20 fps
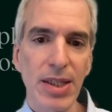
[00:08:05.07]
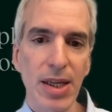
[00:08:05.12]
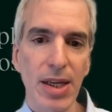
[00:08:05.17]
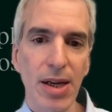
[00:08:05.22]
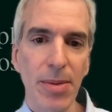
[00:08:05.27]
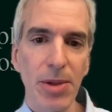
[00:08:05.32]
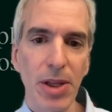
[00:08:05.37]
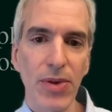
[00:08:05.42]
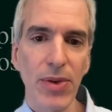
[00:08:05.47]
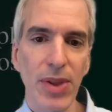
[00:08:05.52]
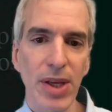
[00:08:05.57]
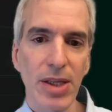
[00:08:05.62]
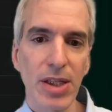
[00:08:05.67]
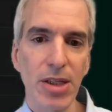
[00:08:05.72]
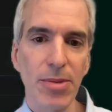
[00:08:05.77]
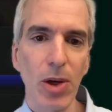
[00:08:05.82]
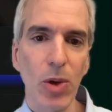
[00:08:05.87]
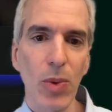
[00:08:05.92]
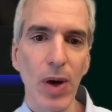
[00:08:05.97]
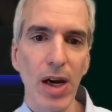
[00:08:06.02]
a couple other things to
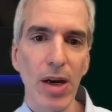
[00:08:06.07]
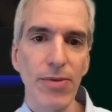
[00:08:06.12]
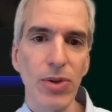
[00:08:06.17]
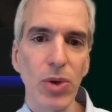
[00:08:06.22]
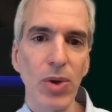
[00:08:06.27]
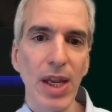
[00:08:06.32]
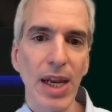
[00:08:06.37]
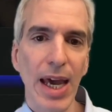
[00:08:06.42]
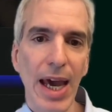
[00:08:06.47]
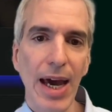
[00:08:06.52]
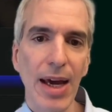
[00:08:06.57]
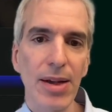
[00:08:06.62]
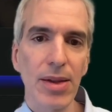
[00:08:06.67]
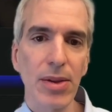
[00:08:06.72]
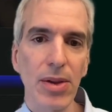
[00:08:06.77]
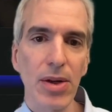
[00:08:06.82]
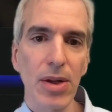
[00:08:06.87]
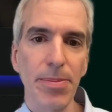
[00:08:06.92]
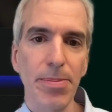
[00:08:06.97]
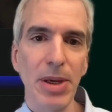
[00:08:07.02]
be aware of. You can add a
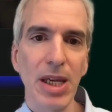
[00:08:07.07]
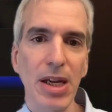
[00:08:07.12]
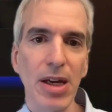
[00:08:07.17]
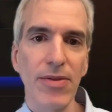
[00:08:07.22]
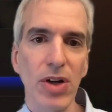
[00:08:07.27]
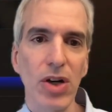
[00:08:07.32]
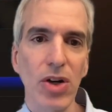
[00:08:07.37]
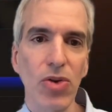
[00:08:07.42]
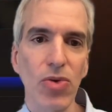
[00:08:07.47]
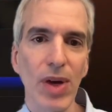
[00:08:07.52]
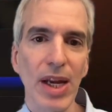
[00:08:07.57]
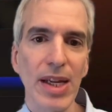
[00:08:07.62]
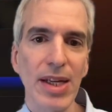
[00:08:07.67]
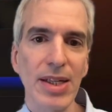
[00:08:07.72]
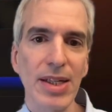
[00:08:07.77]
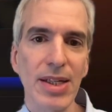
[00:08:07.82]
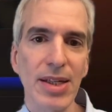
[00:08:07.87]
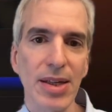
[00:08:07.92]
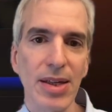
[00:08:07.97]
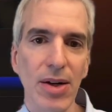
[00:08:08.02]
little bit of a
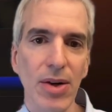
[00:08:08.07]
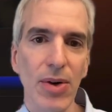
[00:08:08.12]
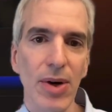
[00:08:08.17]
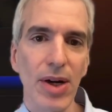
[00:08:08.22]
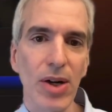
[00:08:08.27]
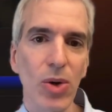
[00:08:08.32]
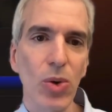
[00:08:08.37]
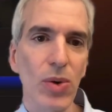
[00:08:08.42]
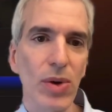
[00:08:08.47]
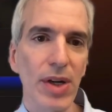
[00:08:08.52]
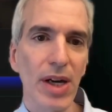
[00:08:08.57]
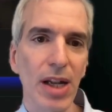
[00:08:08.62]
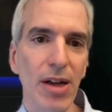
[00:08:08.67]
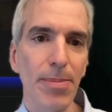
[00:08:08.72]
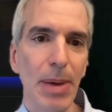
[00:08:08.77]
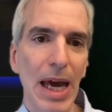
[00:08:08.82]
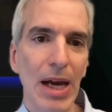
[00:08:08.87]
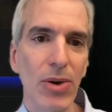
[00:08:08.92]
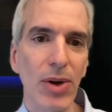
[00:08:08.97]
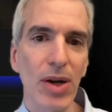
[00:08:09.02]
gradient or a cool kind of
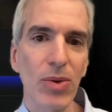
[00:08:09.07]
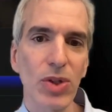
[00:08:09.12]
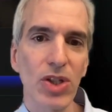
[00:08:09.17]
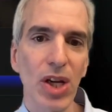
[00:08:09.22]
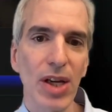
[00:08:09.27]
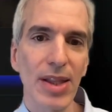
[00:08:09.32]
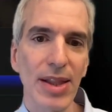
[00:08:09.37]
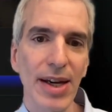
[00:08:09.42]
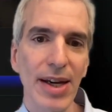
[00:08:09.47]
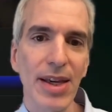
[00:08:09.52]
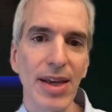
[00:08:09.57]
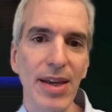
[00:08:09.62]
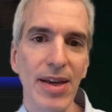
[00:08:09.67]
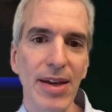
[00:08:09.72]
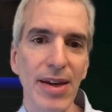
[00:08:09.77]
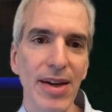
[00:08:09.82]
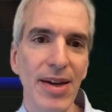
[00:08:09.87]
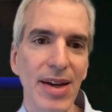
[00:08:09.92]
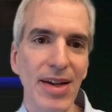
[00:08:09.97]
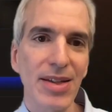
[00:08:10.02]
background, which I like.
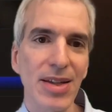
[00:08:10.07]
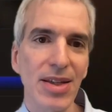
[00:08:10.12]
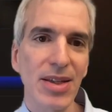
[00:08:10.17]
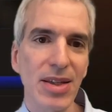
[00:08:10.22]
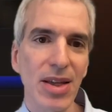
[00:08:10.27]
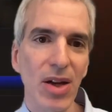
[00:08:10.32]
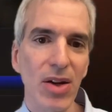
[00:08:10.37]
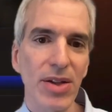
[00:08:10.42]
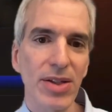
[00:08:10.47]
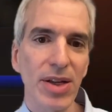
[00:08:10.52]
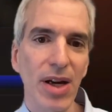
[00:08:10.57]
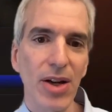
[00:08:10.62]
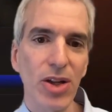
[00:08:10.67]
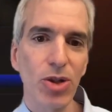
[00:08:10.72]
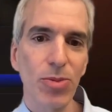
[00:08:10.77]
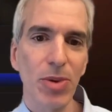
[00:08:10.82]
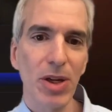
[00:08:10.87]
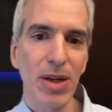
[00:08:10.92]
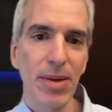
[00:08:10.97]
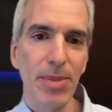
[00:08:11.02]
It's a subtle
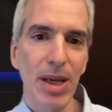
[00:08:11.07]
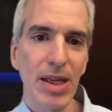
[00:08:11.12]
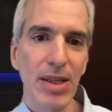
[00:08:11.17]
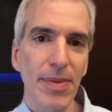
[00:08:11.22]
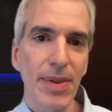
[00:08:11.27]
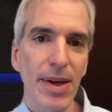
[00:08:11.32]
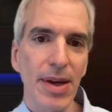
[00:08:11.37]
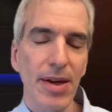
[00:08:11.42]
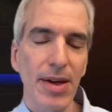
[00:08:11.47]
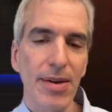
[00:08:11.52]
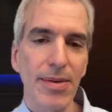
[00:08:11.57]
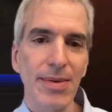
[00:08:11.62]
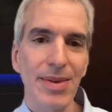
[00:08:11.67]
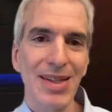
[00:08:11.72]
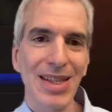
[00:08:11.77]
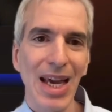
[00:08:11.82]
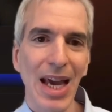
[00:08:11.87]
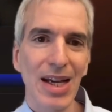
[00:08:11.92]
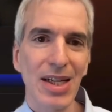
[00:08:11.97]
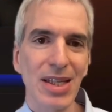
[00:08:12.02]
touch, but it makes the
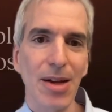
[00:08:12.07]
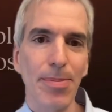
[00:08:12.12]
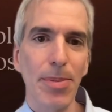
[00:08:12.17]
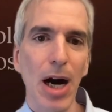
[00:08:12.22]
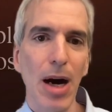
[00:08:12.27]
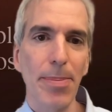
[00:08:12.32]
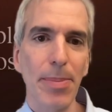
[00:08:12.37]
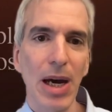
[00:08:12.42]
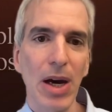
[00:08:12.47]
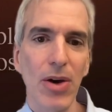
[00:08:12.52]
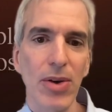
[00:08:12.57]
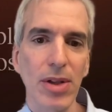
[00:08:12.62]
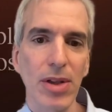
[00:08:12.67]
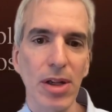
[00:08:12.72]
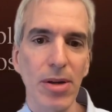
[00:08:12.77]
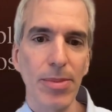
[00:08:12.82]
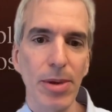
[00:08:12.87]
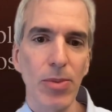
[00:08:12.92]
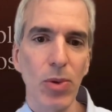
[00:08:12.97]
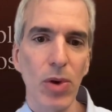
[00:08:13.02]
text pop out a
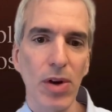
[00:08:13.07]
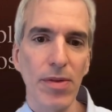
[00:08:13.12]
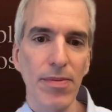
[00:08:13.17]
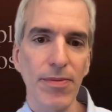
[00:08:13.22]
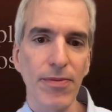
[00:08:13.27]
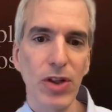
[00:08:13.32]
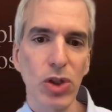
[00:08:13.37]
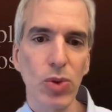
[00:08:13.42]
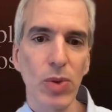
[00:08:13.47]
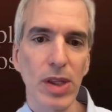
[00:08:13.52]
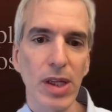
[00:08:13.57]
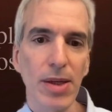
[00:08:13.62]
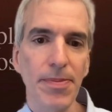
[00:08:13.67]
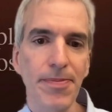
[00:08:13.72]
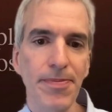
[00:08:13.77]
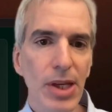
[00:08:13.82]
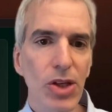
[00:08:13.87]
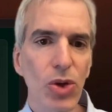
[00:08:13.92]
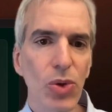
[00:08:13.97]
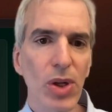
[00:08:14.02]
little bit more visually.
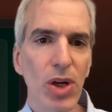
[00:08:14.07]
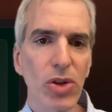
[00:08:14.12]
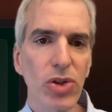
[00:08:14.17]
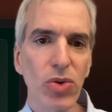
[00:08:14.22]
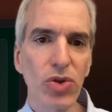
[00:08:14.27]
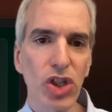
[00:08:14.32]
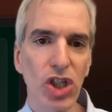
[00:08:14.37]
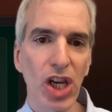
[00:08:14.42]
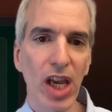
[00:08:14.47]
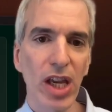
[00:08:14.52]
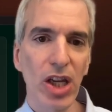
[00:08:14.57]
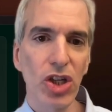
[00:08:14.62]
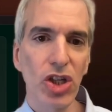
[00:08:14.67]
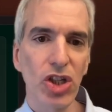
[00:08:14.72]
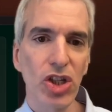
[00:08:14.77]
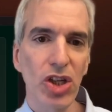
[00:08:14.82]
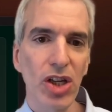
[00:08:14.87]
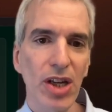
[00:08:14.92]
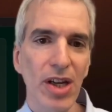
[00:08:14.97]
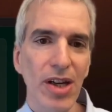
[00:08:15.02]
You can also
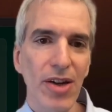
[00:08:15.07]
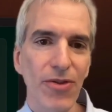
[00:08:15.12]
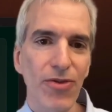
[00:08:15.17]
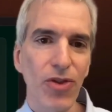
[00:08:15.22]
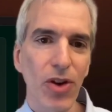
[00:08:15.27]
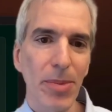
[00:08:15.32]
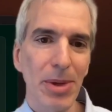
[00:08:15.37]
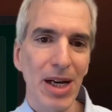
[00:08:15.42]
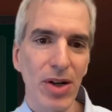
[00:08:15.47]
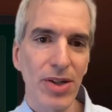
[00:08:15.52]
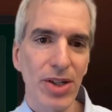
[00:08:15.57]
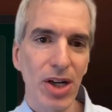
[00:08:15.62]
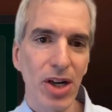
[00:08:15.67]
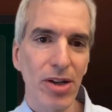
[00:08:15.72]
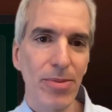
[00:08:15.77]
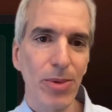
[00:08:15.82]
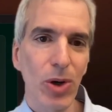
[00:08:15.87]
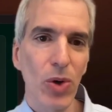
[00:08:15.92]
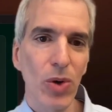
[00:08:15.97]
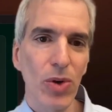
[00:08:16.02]
change from a dark
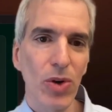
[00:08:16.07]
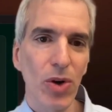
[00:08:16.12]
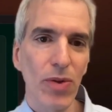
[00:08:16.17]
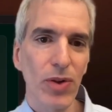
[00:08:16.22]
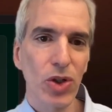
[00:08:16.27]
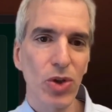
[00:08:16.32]
mode over